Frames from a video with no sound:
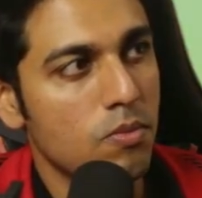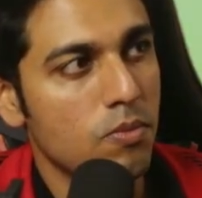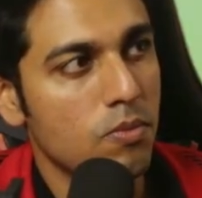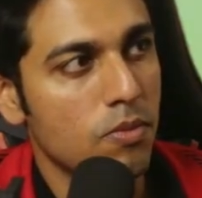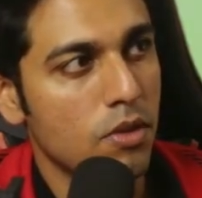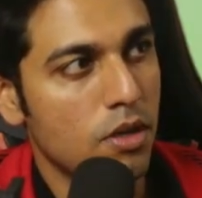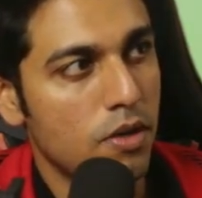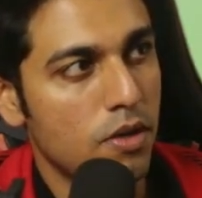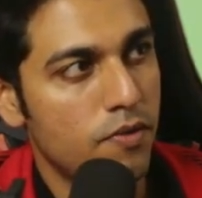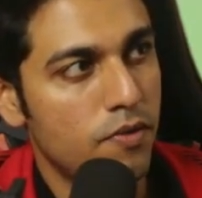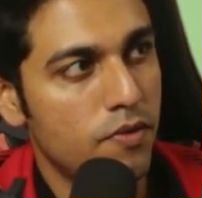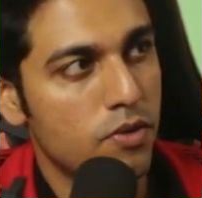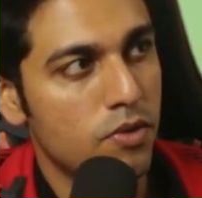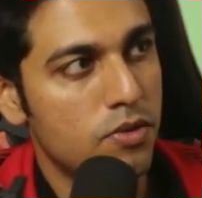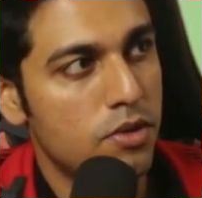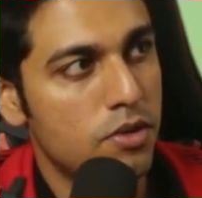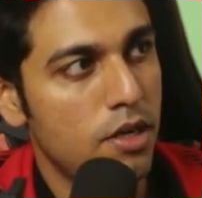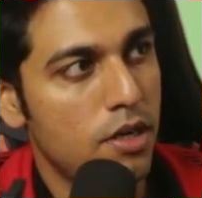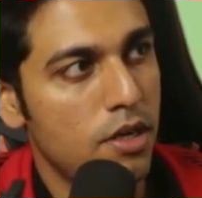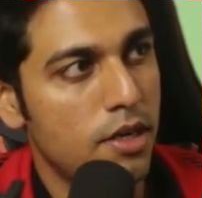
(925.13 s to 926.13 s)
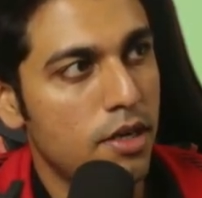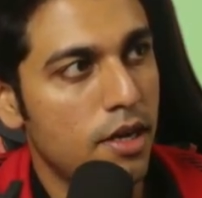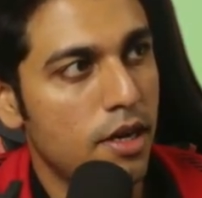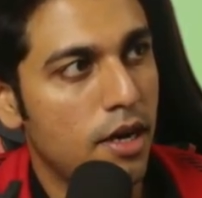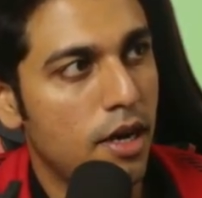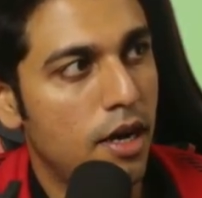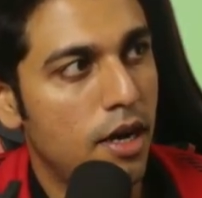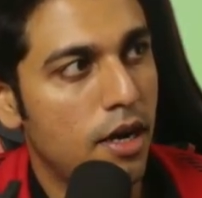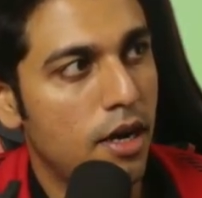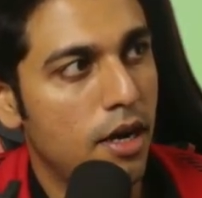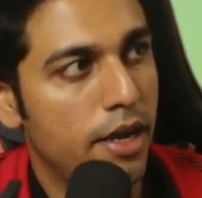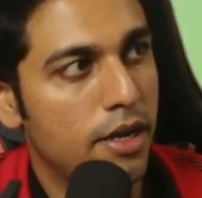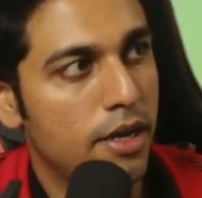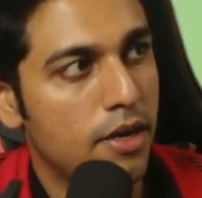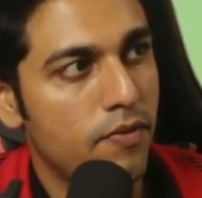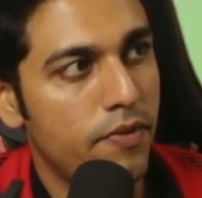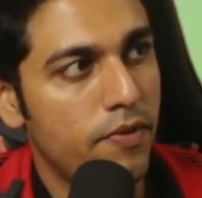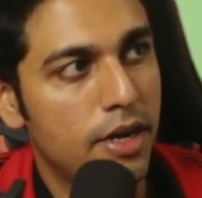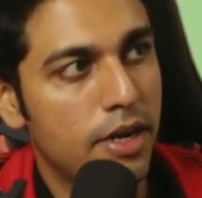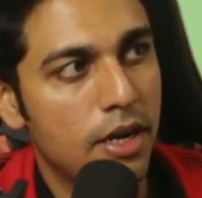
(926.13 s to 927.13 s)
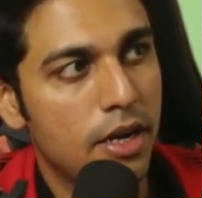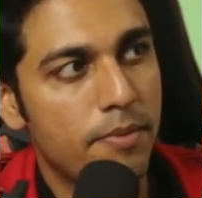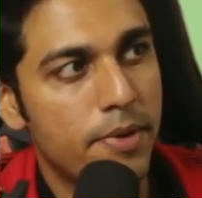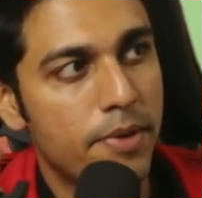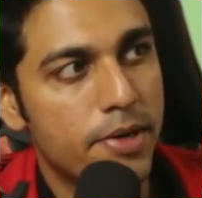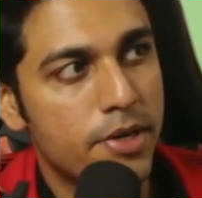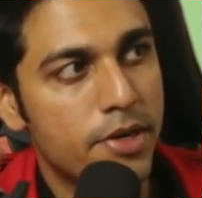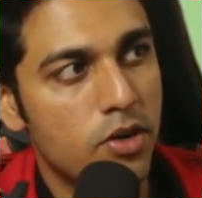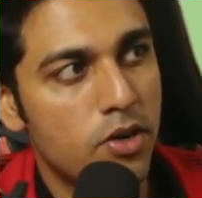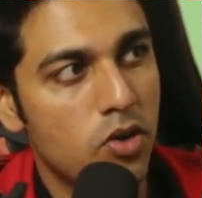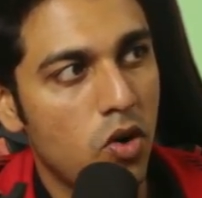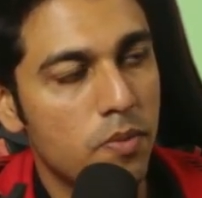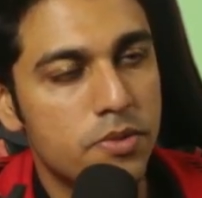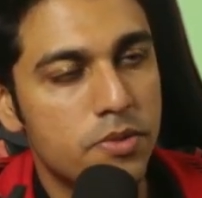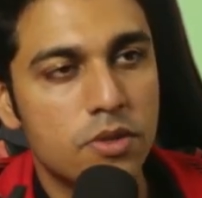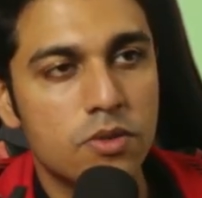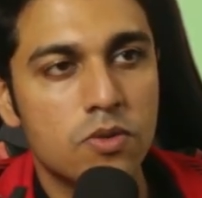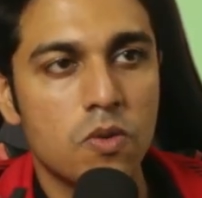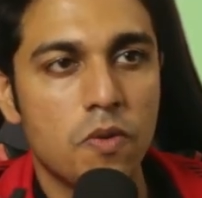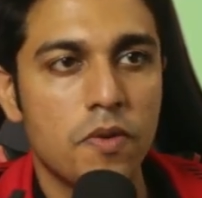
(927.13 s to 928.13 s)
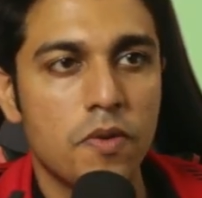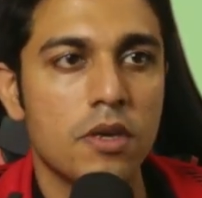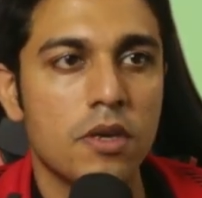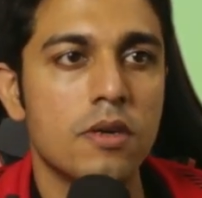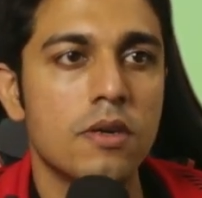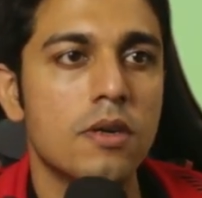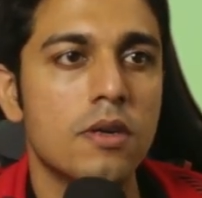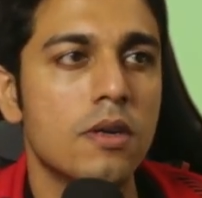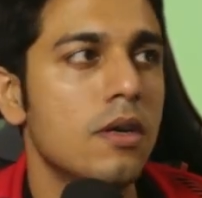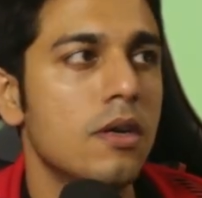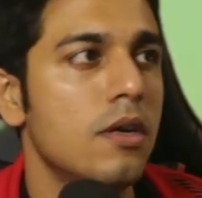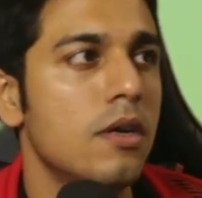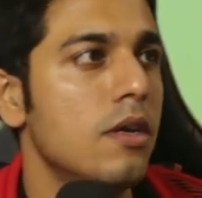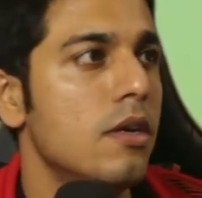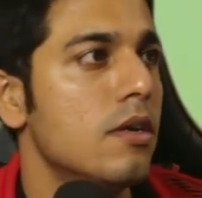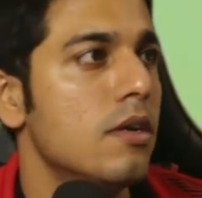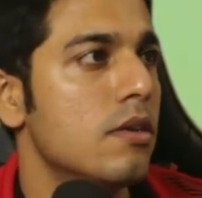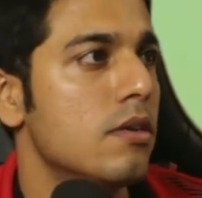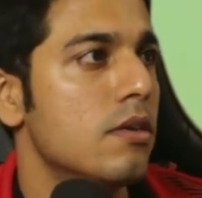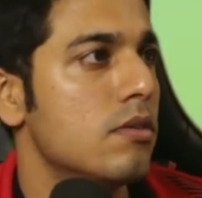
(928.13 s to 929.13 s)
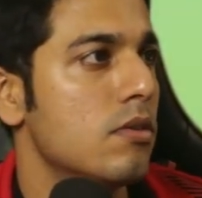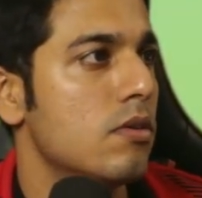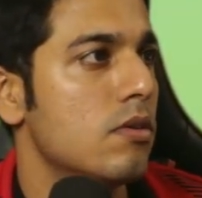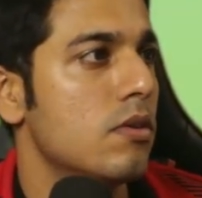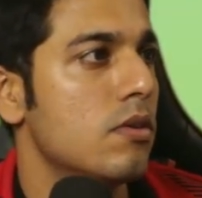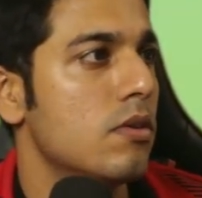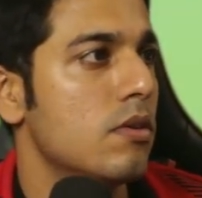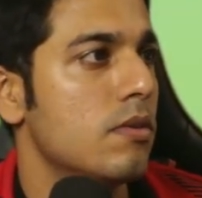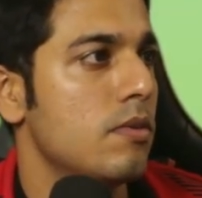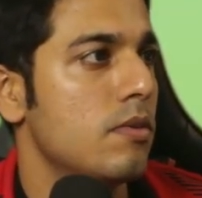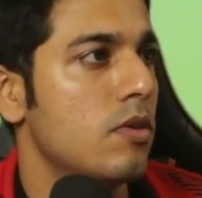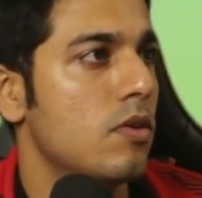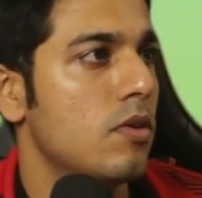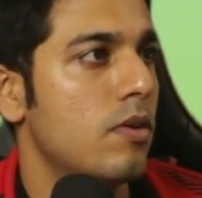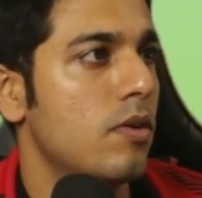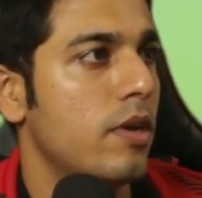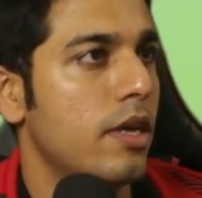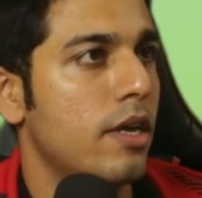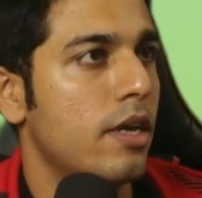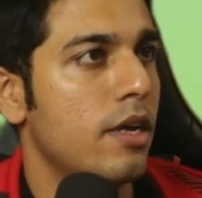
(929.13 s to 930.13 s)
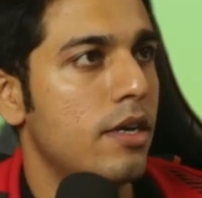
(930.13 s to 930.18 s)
if you see, there are like a very limited options over here. So I can